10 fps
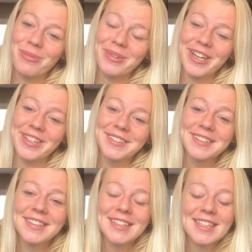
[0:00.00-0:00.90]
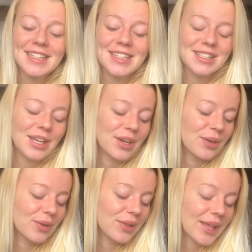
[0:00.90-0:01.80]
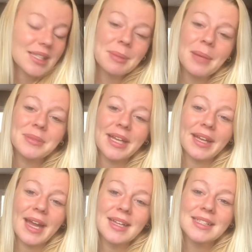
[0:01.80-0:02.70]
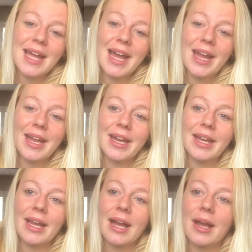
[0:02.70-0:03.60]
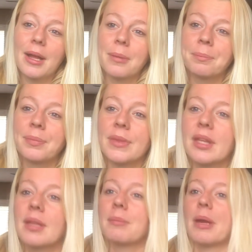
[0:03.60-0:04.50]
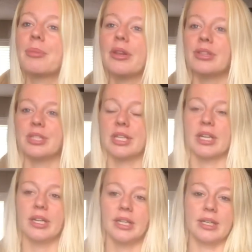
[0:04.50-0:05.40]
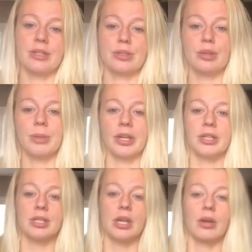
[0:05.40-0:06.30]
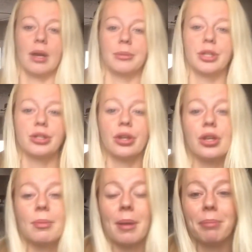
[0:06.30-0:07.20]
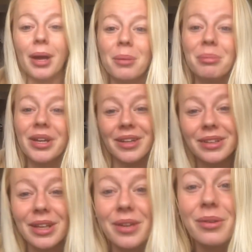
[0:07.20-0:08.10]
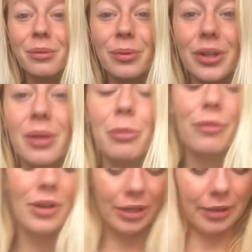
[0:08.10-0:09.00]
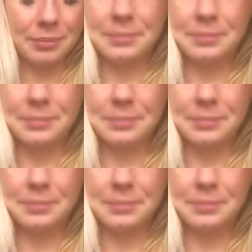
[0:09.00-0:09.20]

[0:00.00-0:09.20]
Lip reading: But so that's my update, guys. My brother's here in his Uber, so I'm gonna show you my bump and then we're gonna move on.